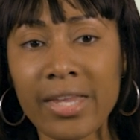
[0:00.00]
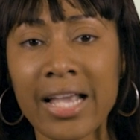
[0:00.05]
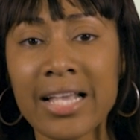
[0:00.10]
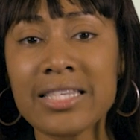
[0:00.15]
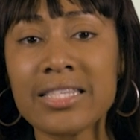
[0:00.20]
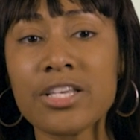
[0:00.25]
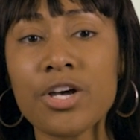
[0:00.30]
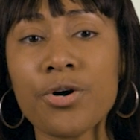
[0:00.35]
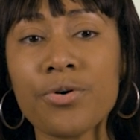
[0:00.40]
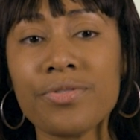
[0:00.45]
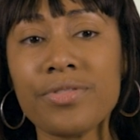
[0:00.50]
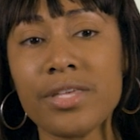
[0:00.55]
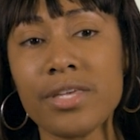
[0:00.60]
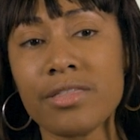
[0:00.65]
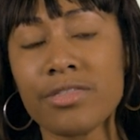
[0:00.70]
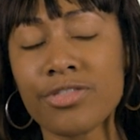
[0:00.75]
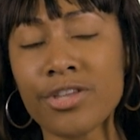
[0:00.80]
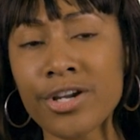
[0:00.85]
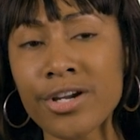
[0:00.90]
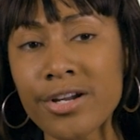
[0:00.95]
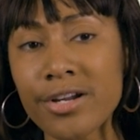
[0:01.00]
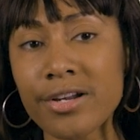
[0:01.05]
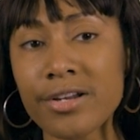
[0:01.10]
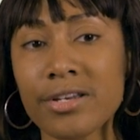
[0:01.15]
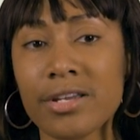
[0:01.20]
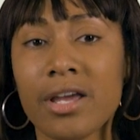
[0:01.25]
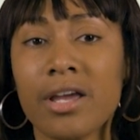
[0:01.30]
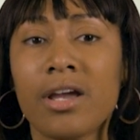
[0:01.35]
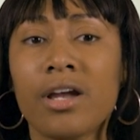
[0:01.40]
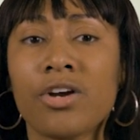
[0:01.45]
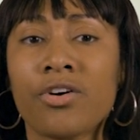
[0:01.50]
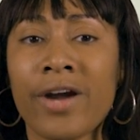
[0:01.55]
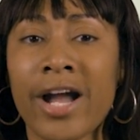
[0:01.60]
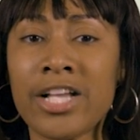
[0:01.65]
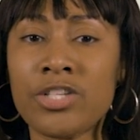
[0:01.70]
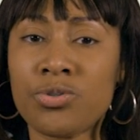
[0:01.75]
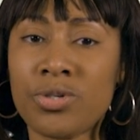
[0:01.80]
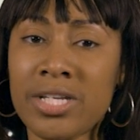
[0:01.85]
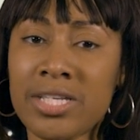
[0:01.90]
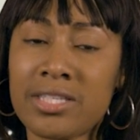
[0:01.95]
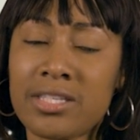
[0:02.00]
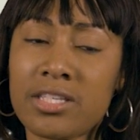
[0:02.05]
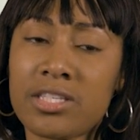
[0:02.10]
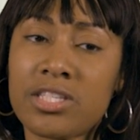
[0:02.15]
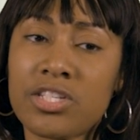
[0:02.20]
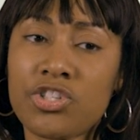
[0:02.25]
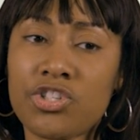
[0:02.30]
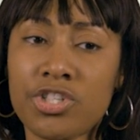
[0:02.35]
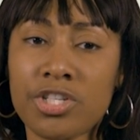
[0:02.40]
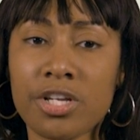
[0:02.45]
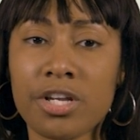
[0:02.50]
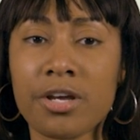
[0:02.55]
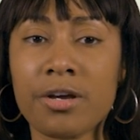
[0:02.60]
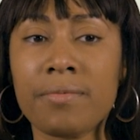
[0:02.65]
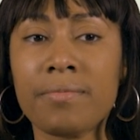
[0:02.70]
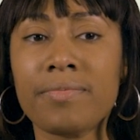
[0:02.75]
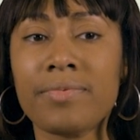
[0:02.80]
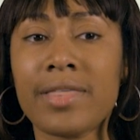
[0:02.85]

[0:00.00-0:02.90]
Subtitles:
So the third graduate assistantship